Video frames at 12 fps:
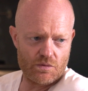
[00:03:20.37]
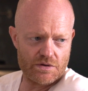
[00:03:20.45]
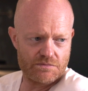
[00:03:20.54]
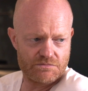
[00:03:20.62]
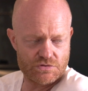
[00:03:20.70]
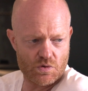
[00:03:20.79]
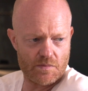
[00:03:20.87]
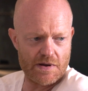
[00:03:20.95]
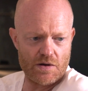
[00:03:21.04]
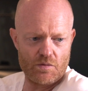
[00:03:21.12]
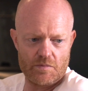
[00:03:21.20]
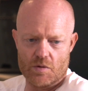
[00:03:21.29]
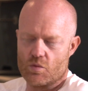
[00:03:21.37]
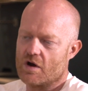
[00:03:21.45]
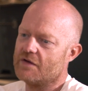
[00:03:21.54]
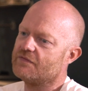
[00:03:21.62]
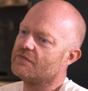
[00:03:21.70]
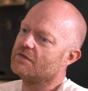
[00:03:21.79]
I want to talk about it with my
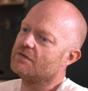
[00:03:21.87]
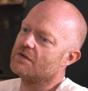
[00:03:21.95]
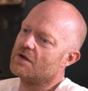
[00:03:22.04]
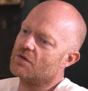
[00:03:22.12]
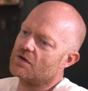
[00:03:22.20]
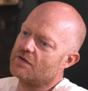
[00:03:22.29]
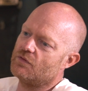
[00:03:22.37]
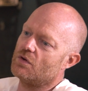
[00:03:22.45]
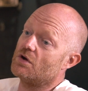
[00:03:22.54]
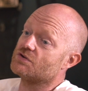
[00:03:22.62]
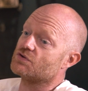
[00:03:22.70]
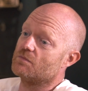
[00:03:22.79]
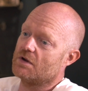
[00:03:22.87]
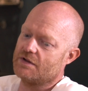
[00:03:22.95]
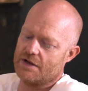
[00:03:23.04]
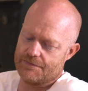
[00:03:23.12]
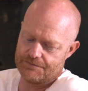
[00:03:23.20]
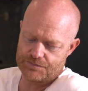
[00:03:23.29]
wife, and I'll give you an answer on
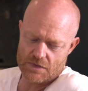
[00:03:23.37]
Monday.